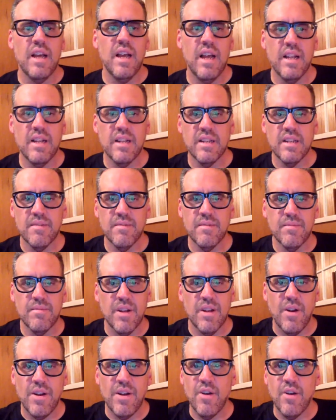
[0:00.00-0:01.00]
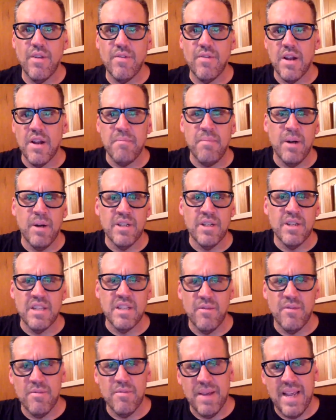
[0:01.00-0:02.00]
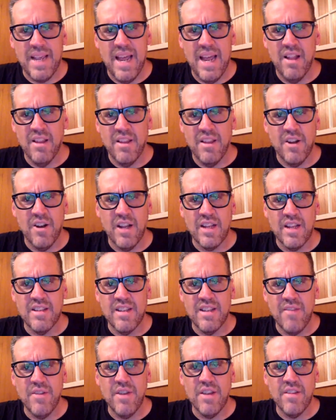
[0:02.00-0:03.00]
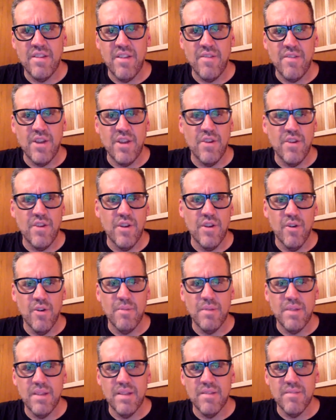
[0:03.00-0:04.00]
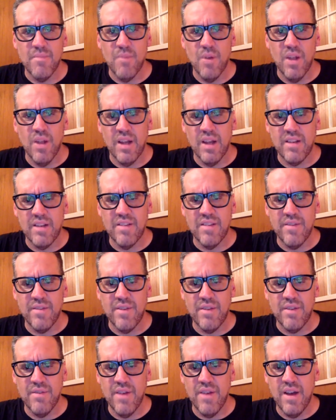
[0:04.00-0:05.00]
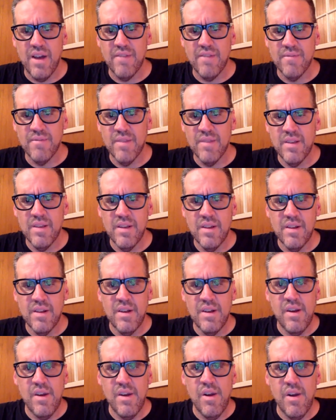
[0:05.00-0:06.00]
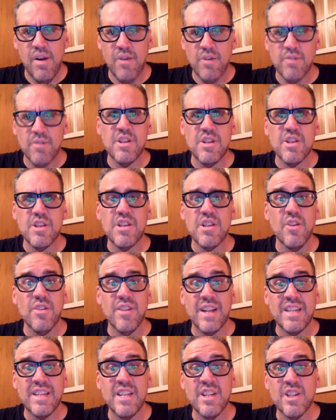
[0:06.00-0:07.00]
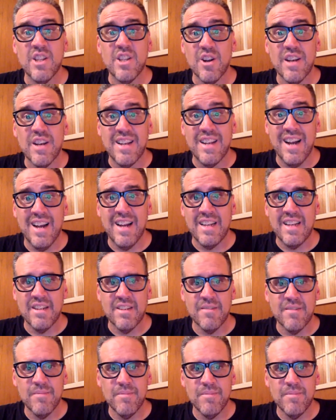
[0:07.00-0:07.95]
And you know, I know they've done a bunch of stuff with Macallan. They're like 70, 72-year-old, but this Mortlock is 75. It was distilled in 1939.